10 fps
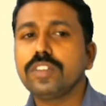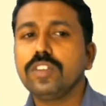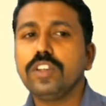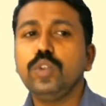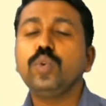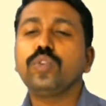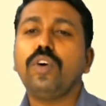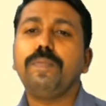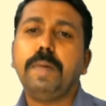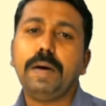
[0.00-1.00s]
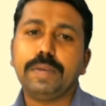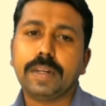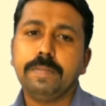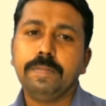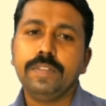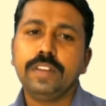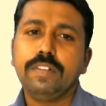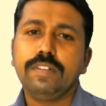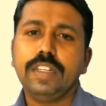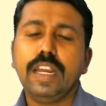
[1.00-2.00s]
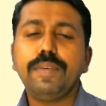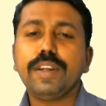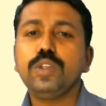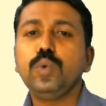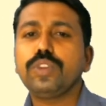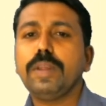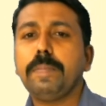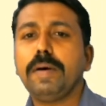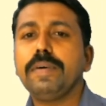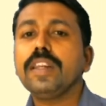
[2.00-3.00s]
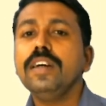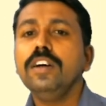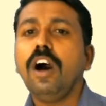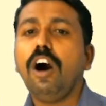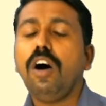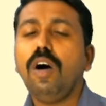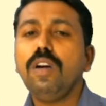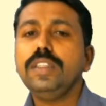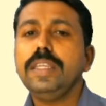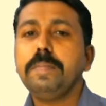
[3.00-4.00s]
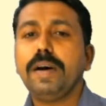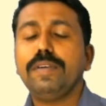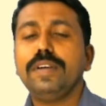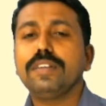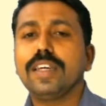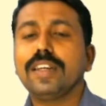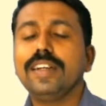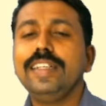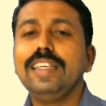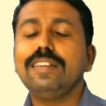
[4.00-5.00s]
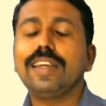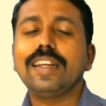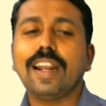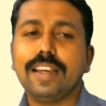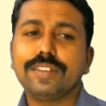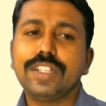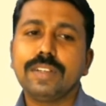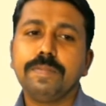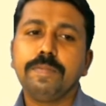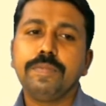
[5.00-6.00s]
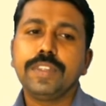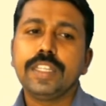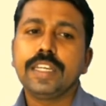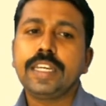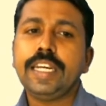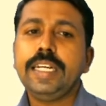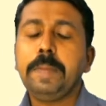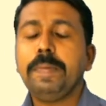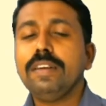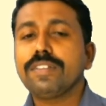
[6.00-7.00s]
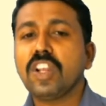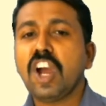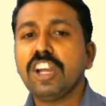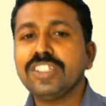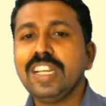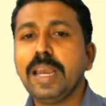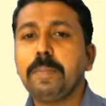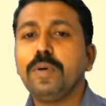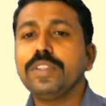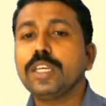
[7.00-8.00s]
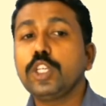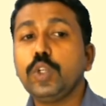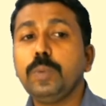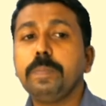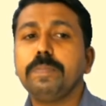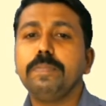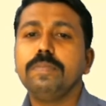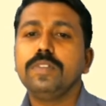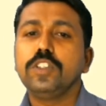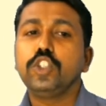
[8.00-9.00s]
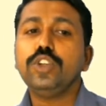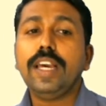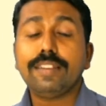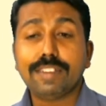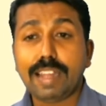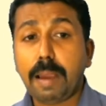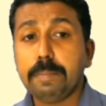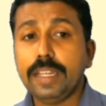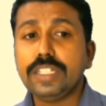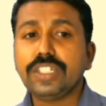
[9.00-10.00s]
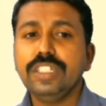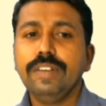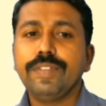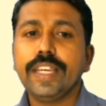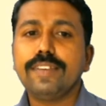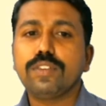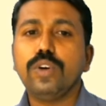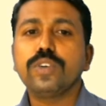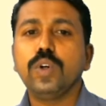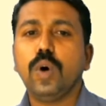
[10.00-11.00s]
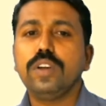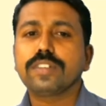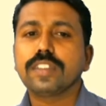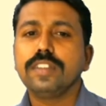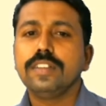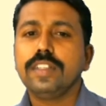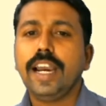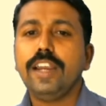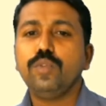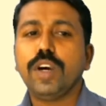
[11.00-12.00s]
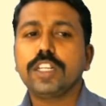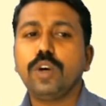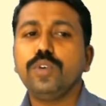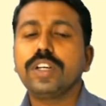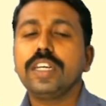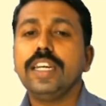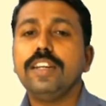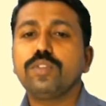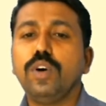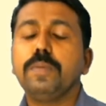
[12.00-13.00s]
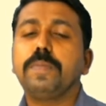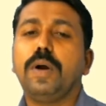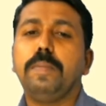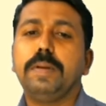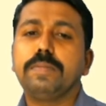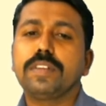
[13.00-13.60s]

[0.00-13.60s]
the use of power. Never use the power, all the powers are decentralized. He depends largely upon the group to establish its own goals and work out its own problems.